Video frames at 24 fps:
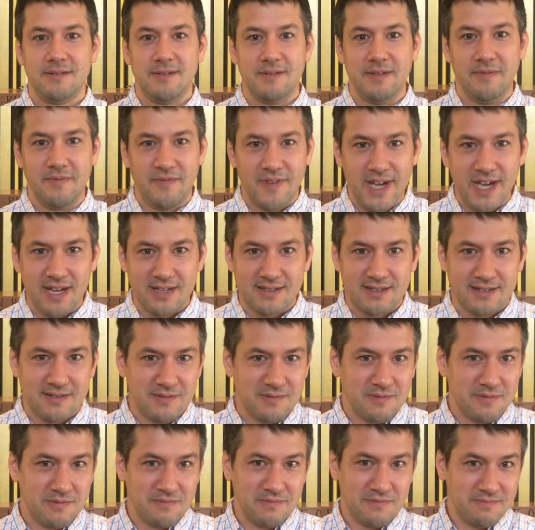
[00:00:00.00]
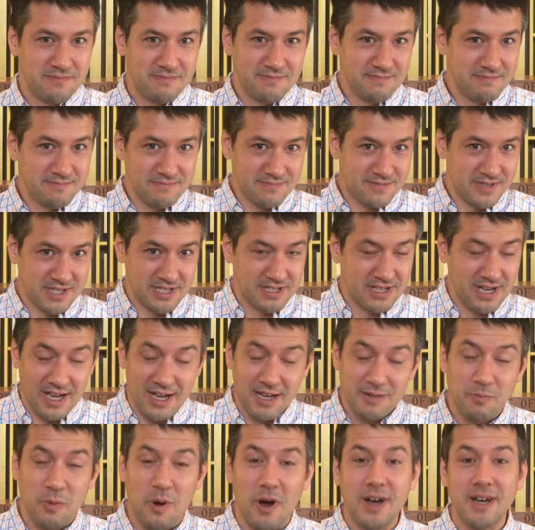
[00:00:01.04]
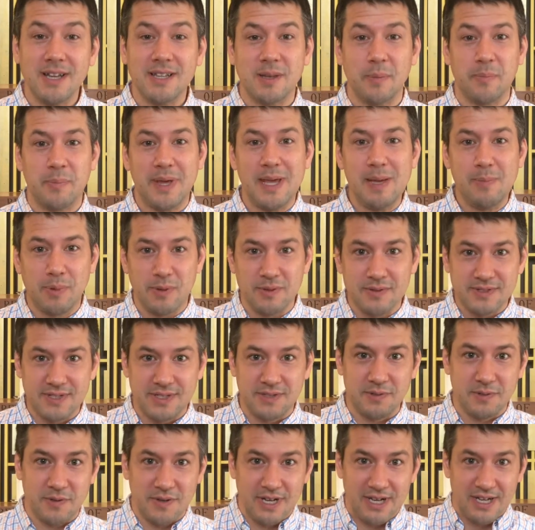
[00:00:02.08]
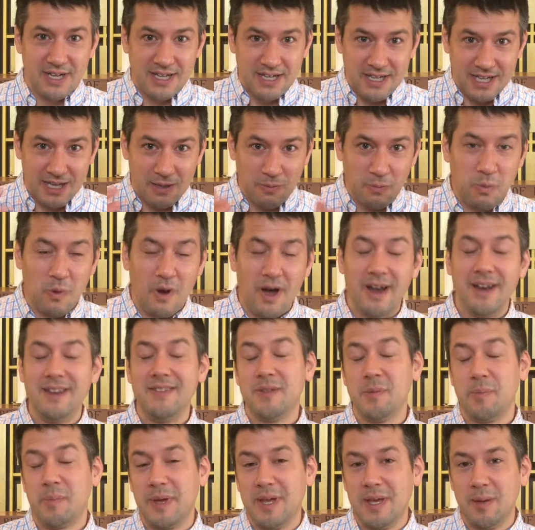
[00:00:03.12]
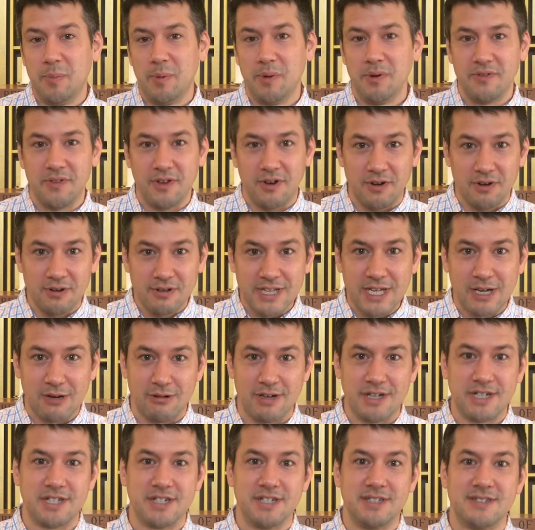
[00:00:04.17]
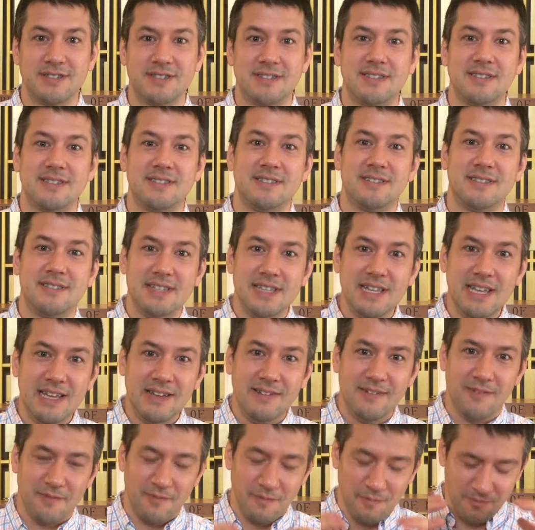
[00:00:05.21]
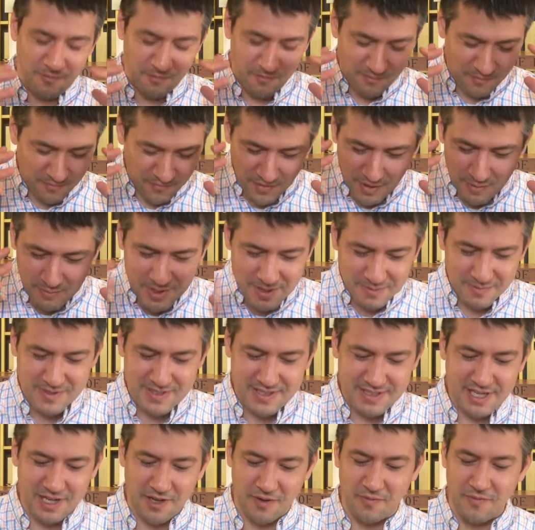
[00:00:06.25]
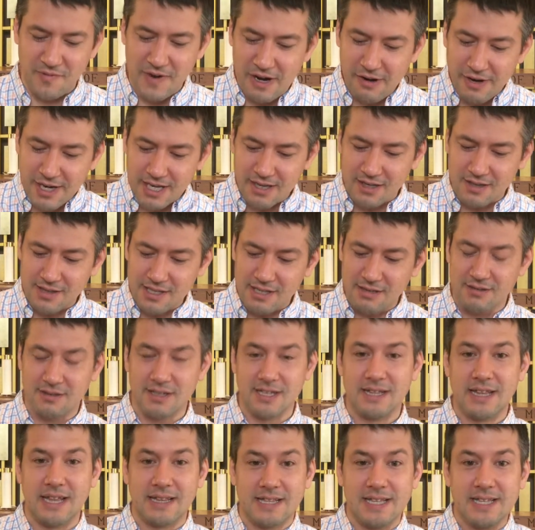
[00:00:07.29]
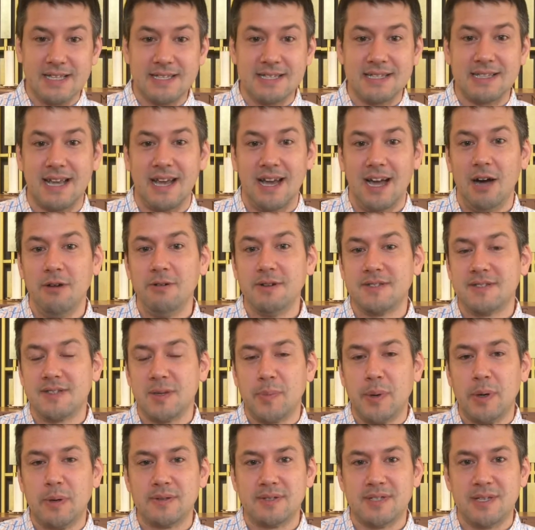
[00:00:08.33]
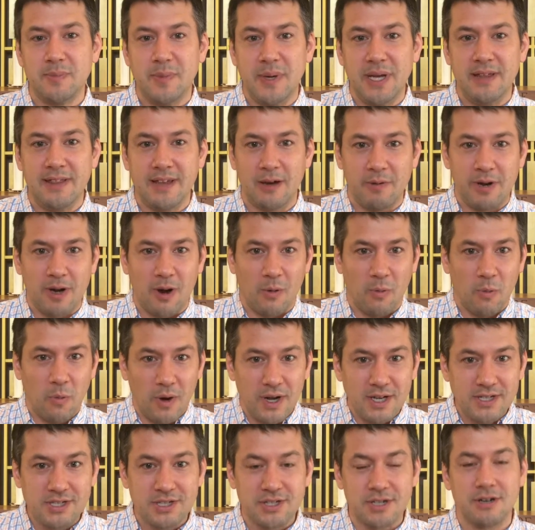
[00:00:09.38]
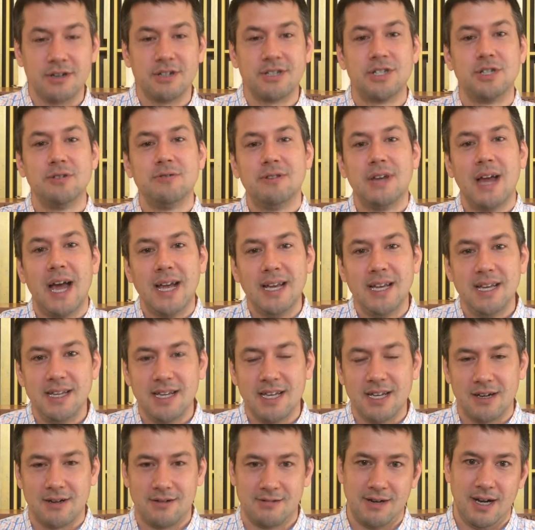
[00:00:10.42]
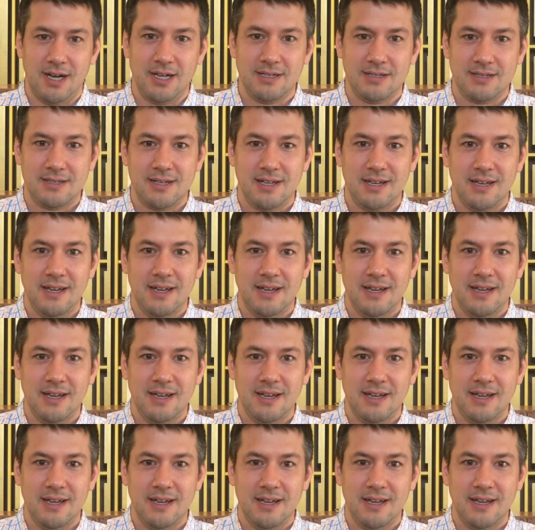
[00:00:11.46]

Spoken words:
In fact, God wanted the people, the early Christians, to see from himself very clearly that this is how it's supposed to be, that we are one church united in Christ.